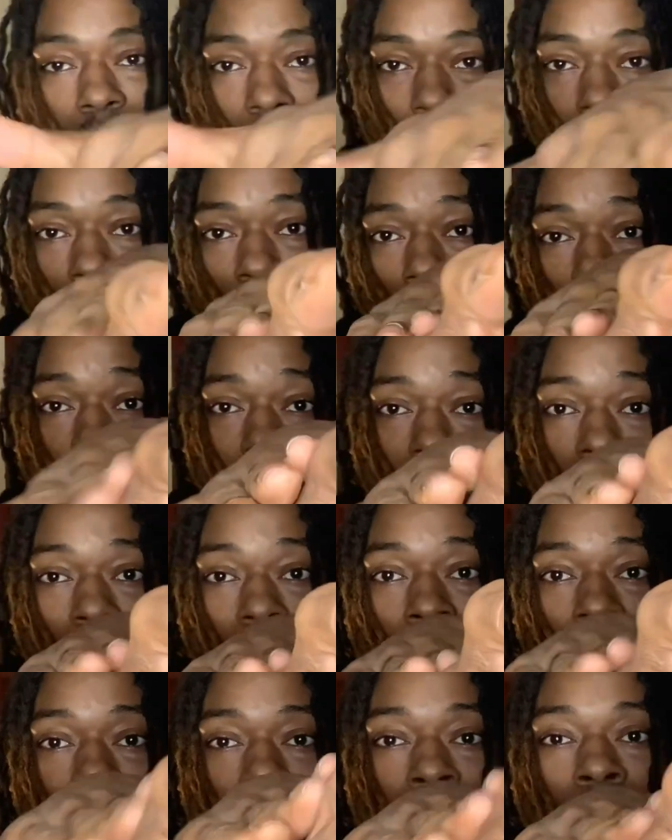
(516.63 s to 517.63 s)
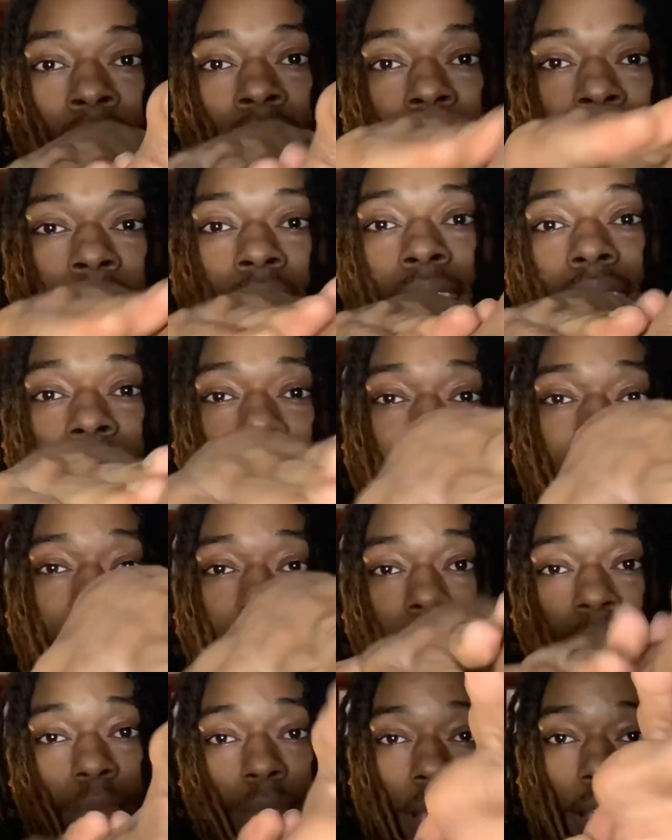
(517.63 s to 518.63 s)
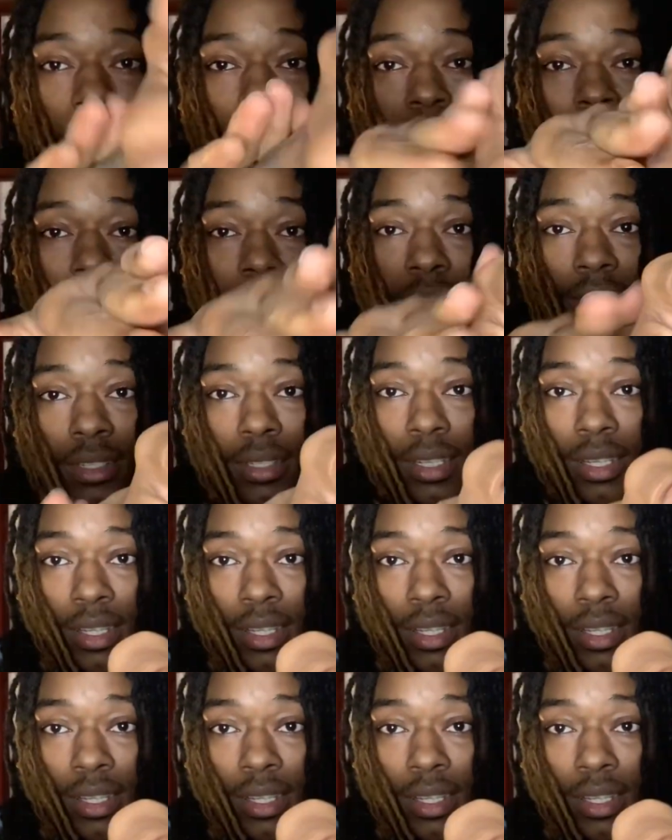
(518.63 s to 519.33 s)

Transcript: joint, it stops some of that energy